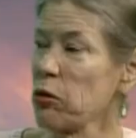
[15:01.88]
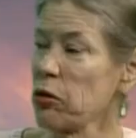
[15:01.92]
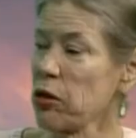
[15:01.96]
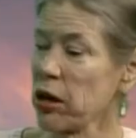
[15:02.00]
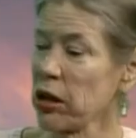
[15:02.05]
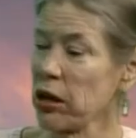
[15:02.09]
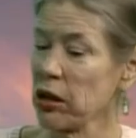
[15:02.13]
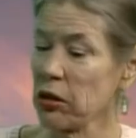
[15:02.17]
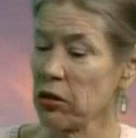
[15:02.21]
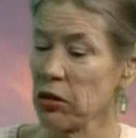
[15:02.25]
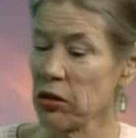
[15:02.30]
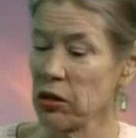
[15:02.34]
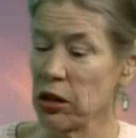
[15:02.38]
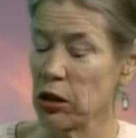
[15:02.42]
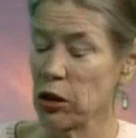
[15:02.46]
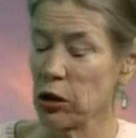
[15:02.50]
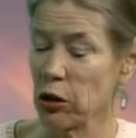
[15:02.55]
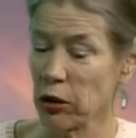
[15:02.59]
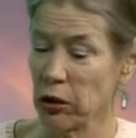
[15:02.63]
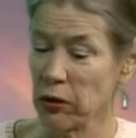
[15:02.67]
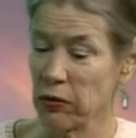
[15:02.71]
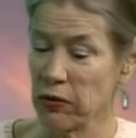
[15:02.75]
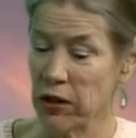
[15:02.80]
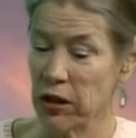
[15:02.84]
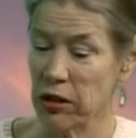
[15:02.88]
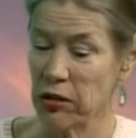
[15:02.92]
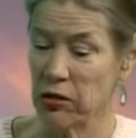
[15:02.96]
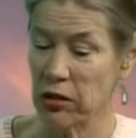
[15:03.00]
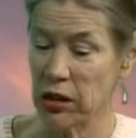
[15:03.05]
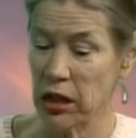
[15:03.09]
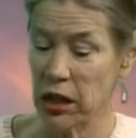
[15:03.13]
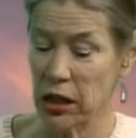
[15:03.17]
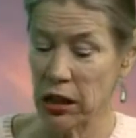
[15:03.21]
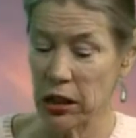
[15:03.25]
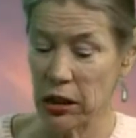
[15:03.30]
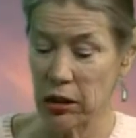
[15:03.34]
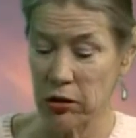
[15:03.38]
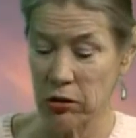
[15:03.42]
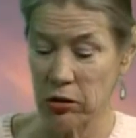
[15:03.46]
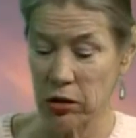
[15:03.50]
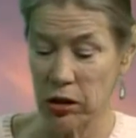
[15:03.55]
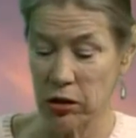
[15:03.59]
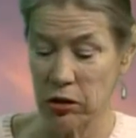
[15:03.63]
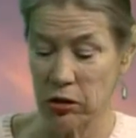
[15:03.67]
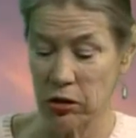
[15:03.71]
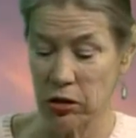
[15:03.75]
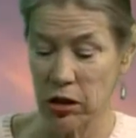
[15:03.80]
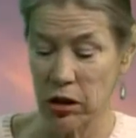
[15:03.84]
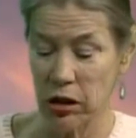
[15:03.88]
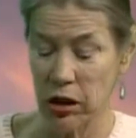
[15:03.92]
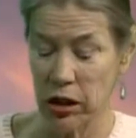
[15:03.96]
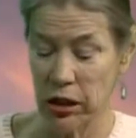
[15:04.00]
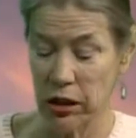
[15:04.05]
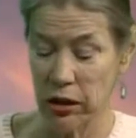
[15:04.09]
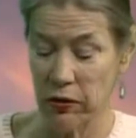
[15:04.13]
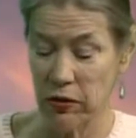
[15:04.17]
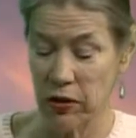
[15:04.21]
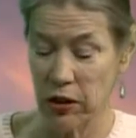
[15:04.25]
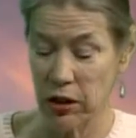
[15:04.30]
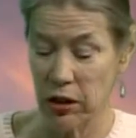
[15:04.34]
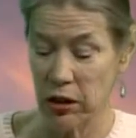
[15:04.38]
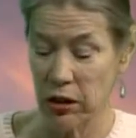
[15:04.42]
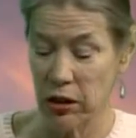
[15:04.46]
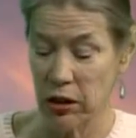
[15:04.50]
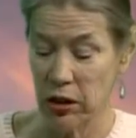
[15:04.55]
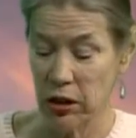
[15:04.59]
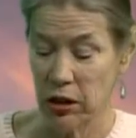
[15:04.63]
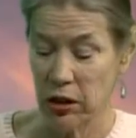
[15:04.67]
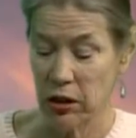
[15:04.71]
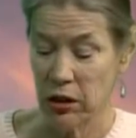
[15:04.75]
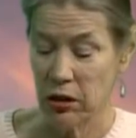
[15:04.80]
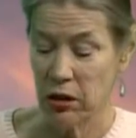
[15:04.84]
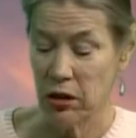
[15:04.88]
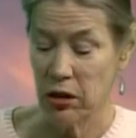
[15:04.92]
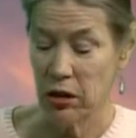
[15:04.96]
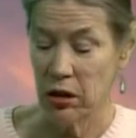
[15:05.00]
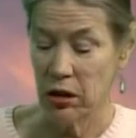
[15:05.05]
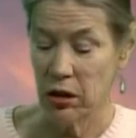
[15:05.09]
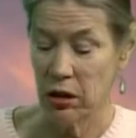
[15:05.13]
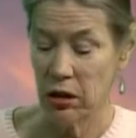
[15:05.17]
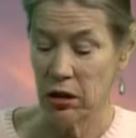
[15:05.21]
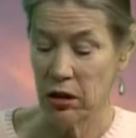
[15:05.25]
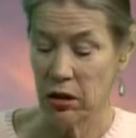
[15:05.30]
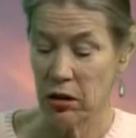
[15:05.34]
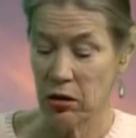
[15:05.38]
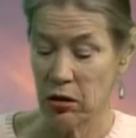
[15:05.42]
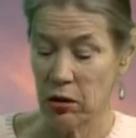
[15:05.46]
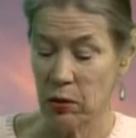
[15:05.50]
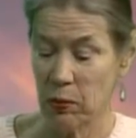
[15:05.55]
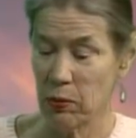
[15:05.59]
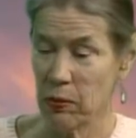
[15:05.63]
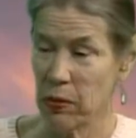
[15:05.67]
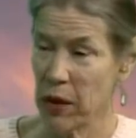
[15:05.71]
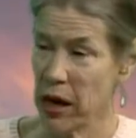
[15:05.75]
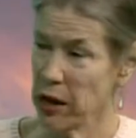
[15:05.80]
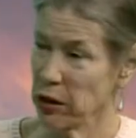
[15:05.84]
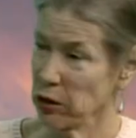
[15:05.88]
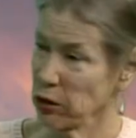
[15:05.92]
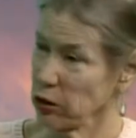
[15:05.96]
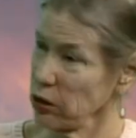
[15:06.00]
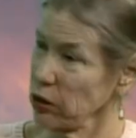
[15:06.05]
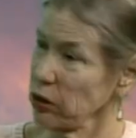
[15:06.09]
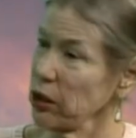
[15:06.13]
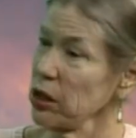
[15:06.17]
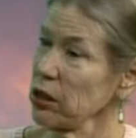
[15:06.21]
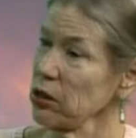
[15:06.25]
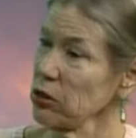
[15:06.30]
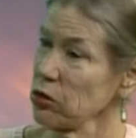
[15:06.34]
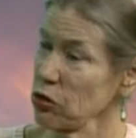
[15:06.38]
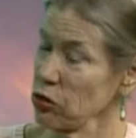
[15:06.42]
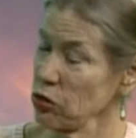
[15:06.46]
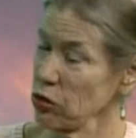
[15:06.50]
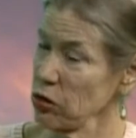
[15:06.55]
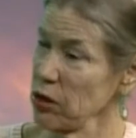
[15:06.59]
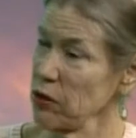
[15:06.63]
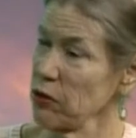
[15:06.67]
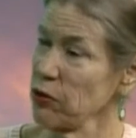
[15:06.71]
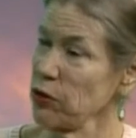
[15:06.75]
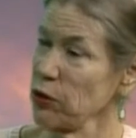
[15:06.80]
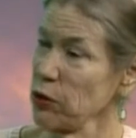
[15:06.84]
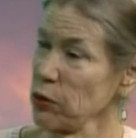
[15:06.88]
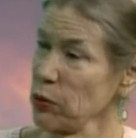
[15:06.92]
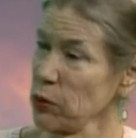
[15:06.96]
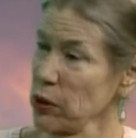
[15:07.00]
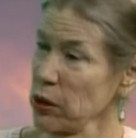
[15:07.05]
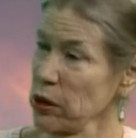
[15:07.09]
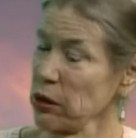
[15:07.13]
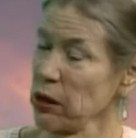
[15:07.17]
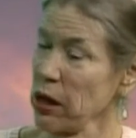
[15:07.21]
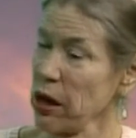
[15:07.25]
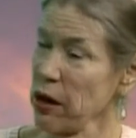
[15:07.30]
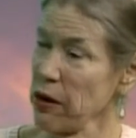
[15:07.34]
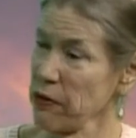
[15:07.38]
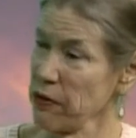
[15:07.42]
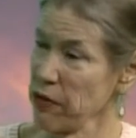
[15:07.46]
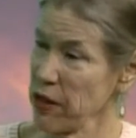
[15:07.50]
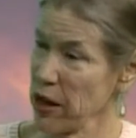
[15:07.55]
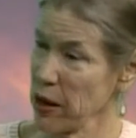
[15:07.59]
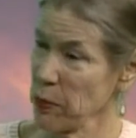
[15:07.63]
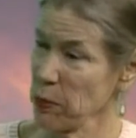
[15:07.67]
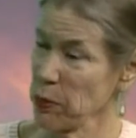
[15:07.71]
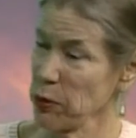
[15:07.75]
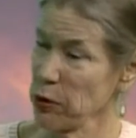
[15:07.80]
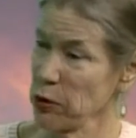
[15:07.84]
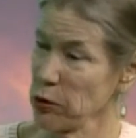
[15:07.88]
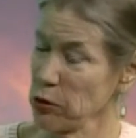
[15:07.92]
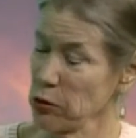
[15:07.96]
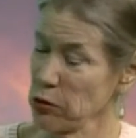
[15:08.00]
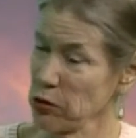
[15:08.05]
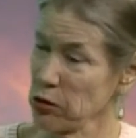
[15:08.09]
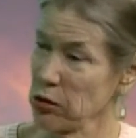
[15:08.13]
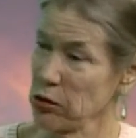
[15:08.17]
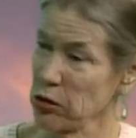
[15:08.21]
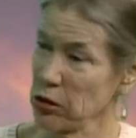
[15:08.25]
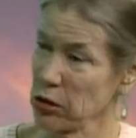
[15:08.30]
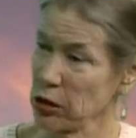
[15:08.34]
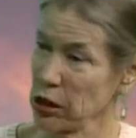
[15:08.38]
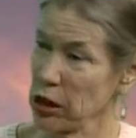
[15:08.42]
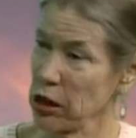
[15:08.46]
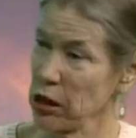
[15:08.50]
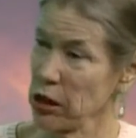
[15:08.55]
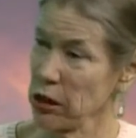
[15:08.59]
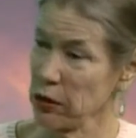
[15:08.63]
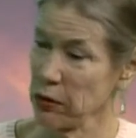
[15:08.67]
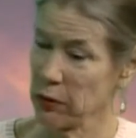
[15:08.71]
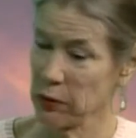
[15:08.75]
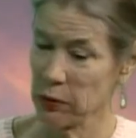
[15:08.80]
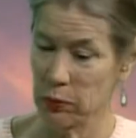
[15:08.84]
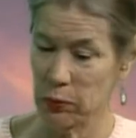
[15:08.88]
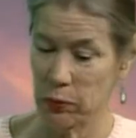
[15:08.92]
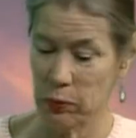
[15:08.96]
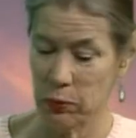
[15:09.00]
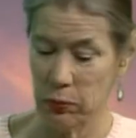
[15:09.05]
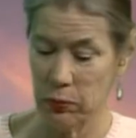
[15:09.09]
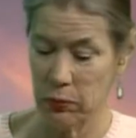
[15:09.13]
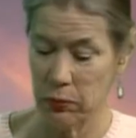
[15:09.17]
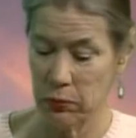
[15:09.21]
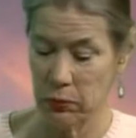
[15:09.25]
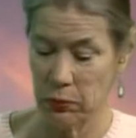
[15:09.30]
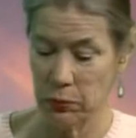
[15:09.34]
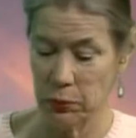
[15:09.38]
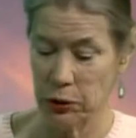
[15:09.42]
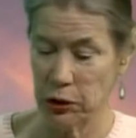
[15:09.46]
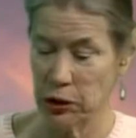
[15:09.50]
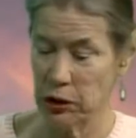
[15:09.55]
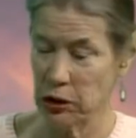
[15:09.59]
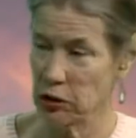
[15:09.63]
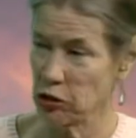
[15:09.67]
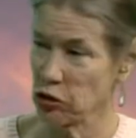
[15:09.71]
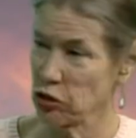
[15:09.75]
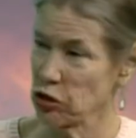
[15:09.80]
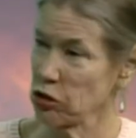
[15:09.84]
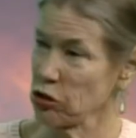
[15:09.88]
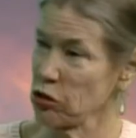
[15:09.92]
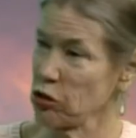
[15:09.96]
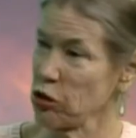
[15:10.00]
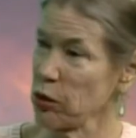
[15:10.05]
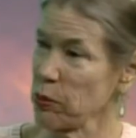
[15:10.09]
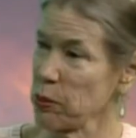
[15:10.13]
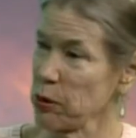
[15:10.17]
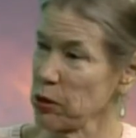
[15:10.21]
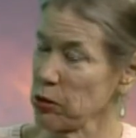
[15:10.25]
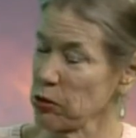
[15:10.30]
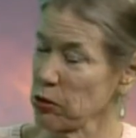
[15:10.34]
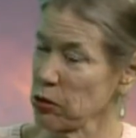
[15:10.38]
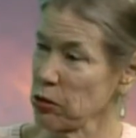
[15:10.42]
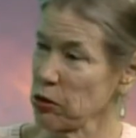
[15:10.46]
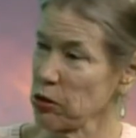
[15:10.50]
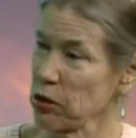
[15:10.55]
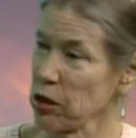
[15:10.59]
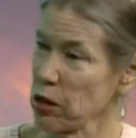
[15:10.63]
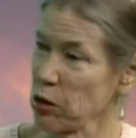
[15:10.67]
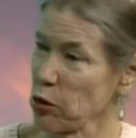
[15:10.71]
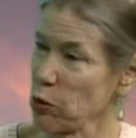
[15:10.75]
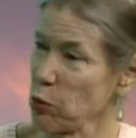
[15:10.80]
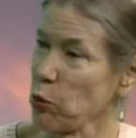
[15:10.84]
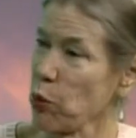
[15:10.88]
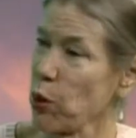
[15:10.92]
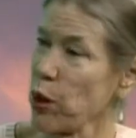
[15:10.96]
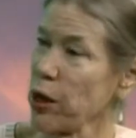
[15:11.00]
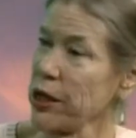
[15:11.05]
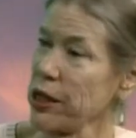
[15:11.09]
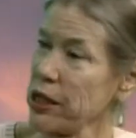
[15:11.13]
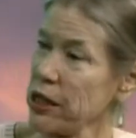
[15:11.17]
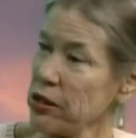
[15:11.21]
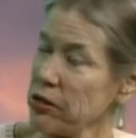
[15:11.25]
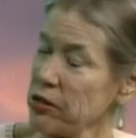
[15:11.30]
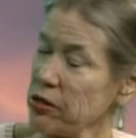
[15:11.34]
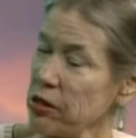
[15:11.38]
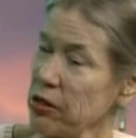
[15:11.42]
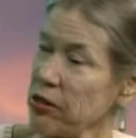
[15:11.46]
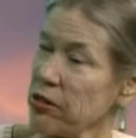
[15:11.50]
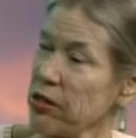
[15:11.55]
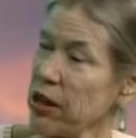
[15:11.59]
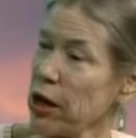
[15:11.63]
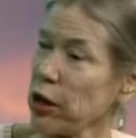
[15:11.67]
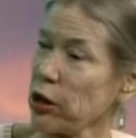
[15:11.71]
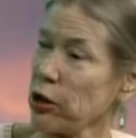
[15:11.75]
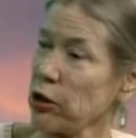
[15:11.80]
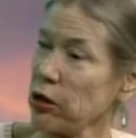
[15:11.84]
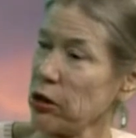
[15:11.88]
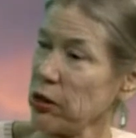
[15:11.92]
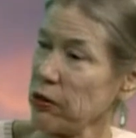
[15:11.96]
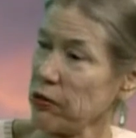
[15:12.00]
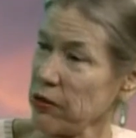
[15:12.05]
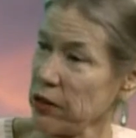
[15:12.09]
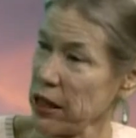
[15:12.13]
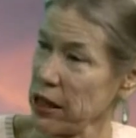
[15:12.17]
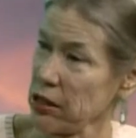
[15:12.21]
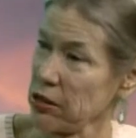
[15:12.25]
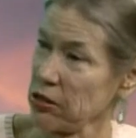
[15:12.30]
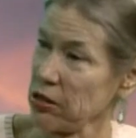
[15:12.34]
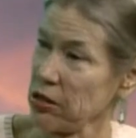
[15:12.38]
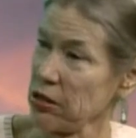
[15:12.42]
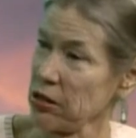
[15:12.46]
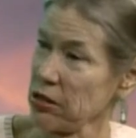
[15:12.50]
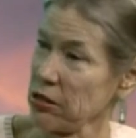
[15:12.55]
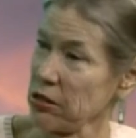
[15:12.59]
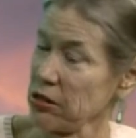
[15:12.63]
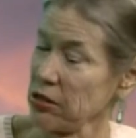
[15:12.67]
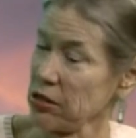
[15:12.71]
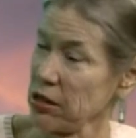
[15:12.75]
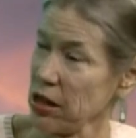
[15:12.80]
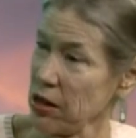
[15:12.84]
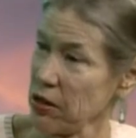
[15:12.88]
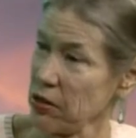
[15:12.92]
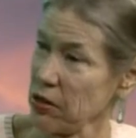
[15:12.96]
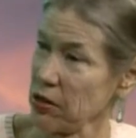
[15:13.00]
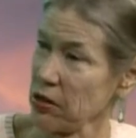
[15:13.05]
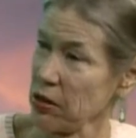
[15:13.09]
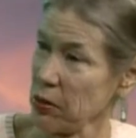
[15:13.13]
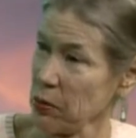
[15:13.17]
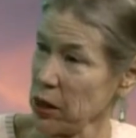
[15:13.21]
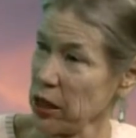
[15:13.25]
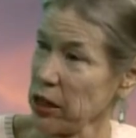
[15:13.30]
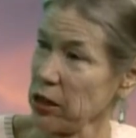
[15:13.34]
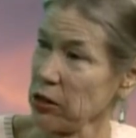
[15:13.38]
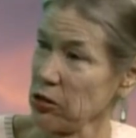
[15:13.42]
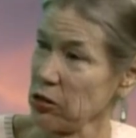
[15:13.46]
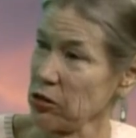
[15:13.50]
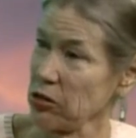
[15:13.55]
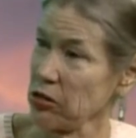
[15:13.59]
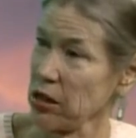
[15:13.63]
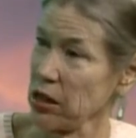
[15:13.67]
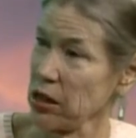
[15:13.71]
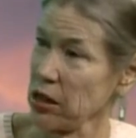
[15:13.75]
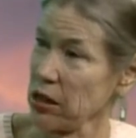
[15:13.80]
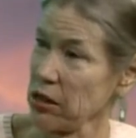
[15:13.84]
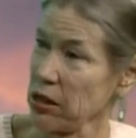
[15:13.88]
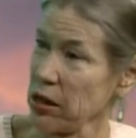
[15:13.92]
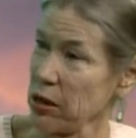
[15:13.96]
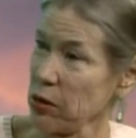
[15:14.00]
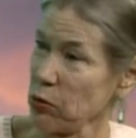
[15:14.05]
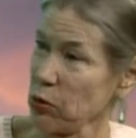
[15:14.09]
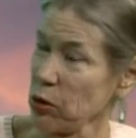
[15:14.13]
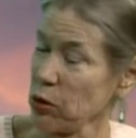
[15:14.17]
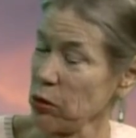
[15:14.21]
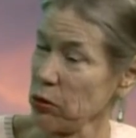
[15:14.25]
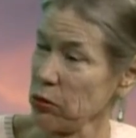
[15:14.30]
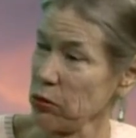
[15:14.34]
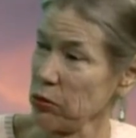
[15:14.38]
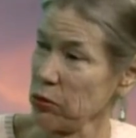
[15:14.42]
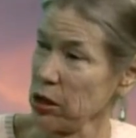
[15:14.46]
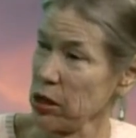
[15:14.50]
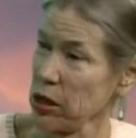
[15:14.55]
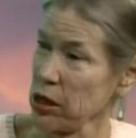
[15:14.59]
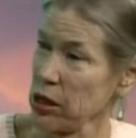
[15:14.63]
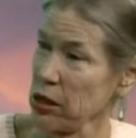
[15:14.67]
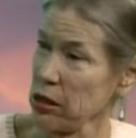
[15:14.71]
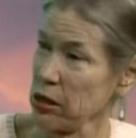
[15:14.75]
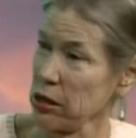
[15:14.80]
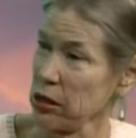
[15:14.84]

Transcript: the thing you're investigating is kind of the medical history, if you will, of that person, to kind of put the jigsaw puzzle together. What is it that could have led to this death? Am I understanding that role right?